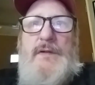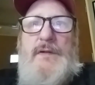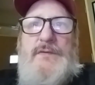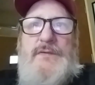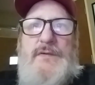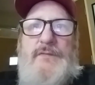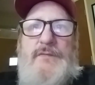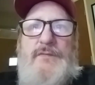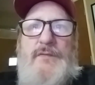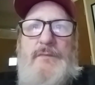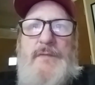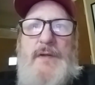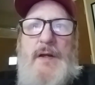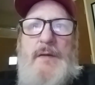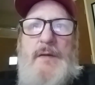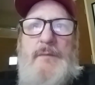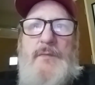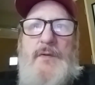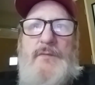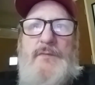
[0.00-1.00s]
Let's see, from
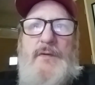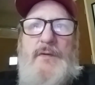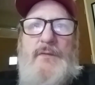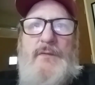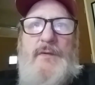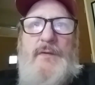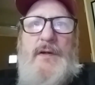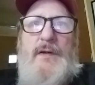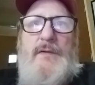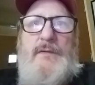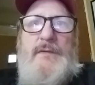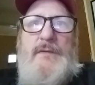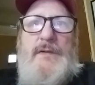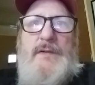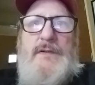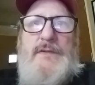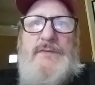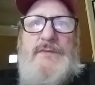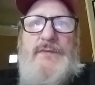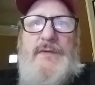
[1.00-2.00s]
not moving around
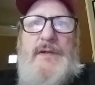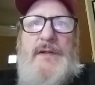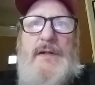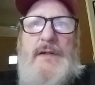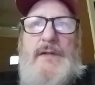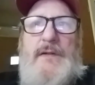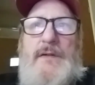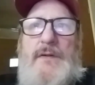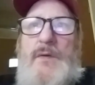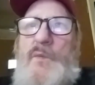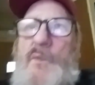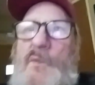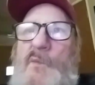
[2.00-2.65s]
in his van.